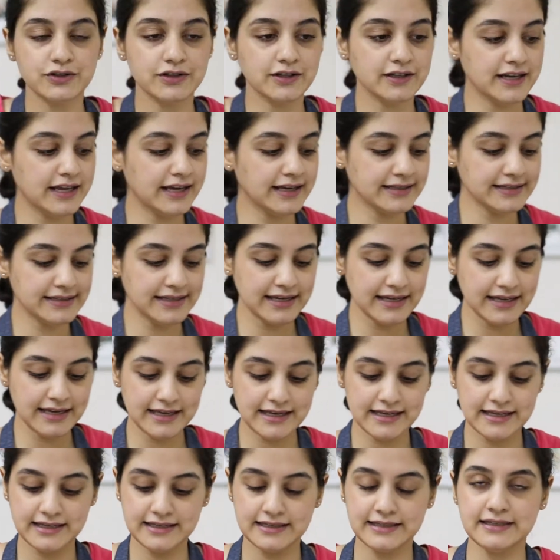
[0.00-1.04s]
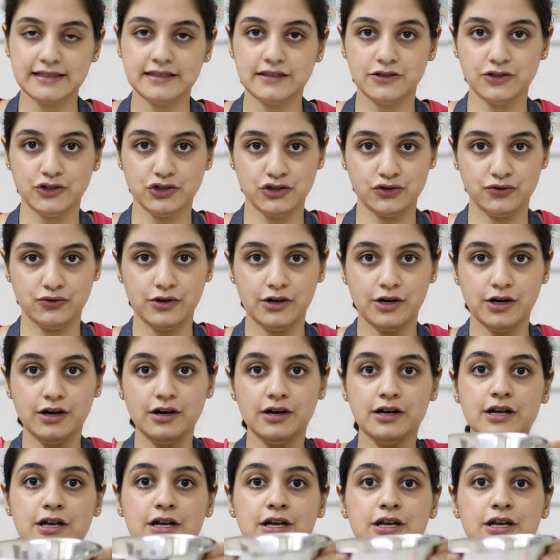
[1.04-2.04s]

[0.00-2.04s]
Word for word: So the next thing is the sugar.